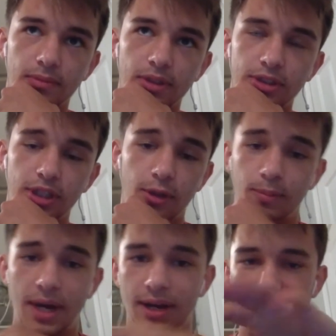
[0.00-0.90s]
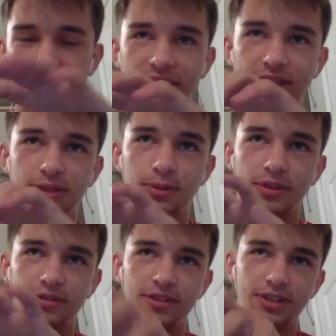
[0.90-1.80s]
so back to sort
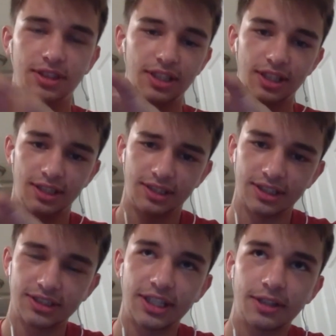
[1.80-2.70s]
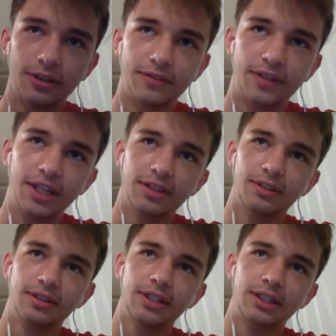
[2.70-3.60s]
of like the cycle of hate
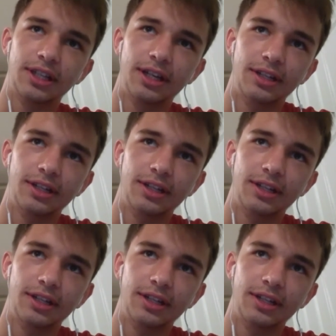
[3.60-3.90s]
thing that I